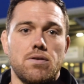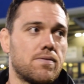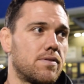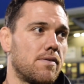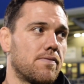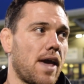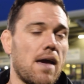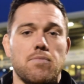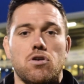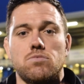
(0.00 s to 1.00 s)
The
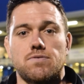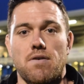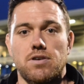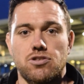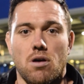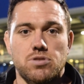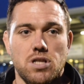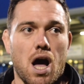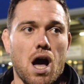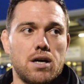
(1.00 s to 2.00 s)
game becomes very
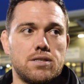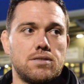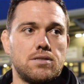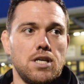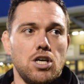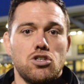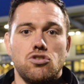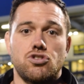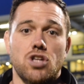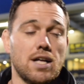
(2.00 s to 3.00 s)
stop-start, and
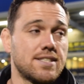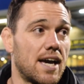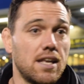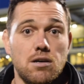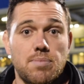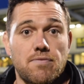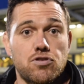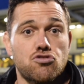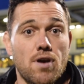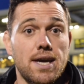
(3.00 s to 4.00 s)
you start to get a little bit
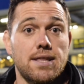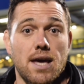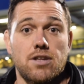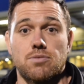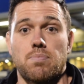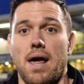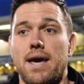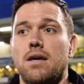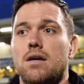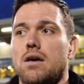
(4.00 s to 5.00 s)
frustrated then as a
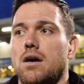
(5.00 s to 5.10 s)
player,